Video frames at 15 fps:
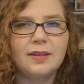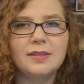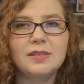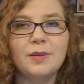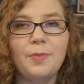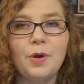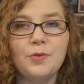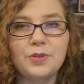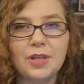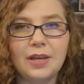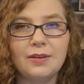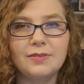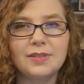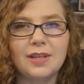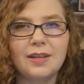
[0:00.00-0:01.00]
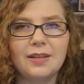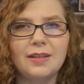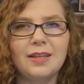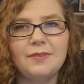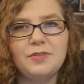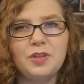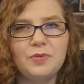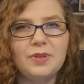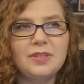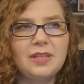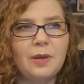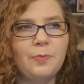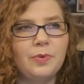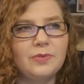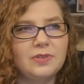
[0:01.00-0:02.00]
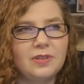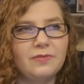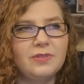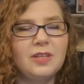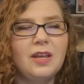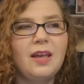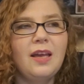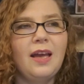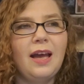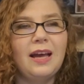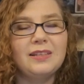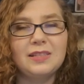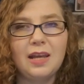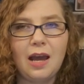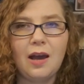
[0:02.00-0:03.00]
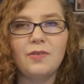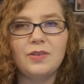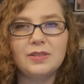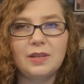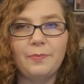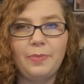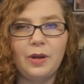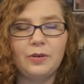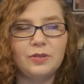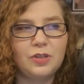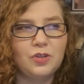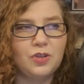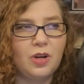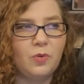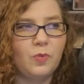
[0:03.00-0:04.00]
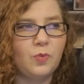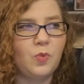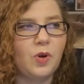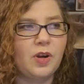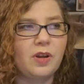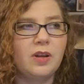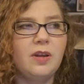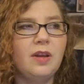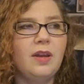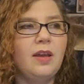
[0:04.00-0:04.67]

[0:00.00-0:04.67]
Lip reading: some hotels that gives you examples of as to how this comparison chart would work.